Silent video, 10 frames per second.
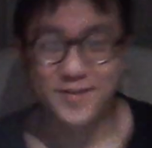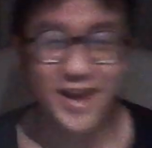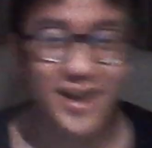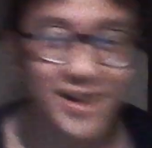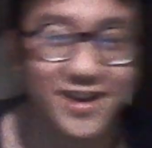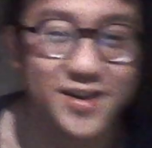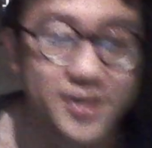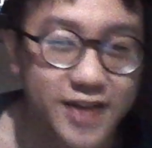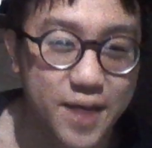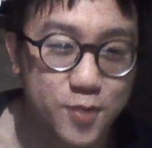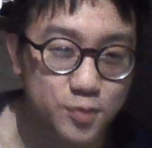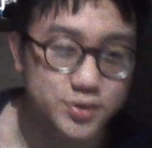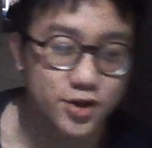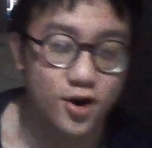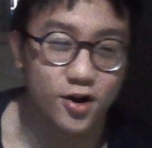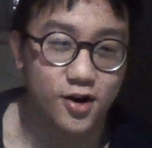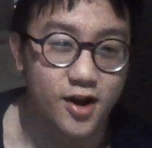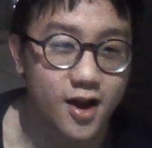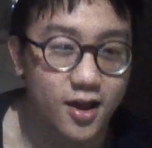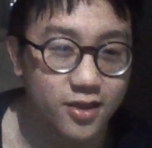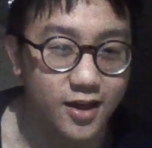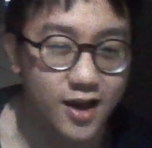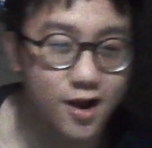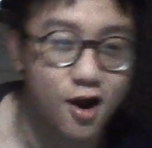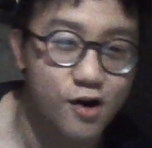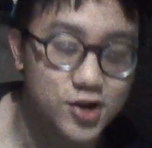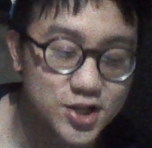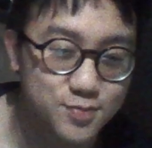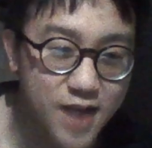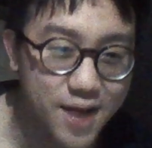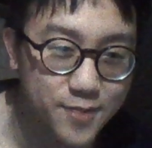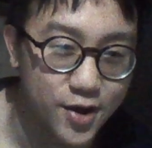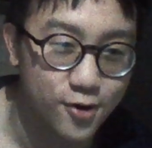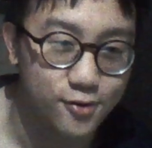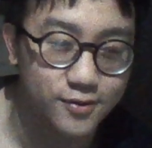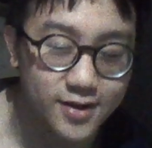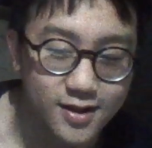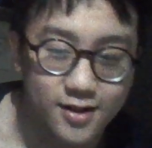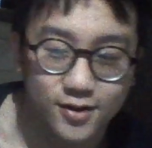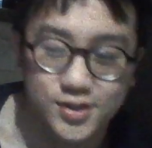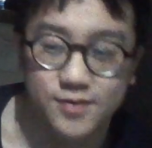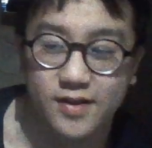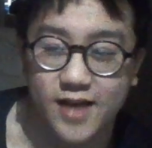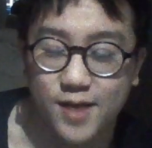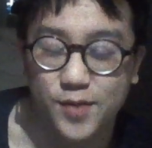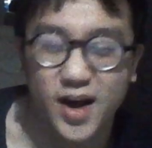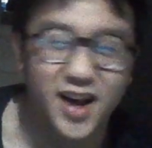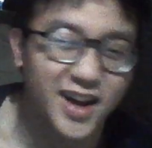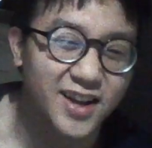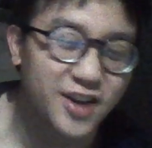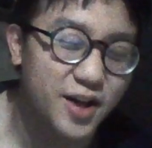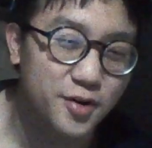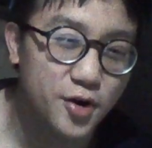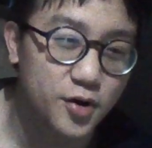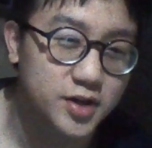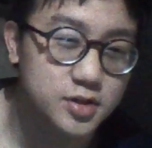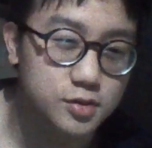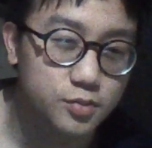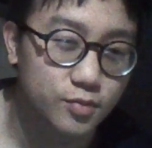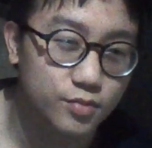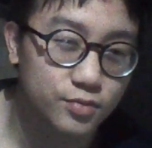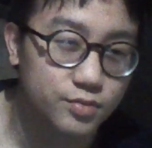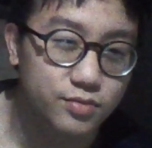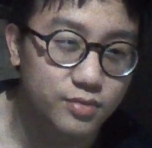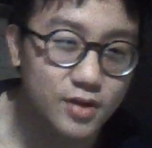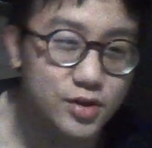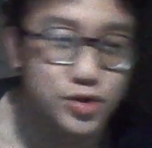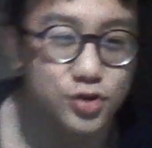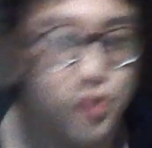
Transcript: could be like K-pop star. I think encourages black pill, something like that. But I, I, I don't know. I just well, the, tr- the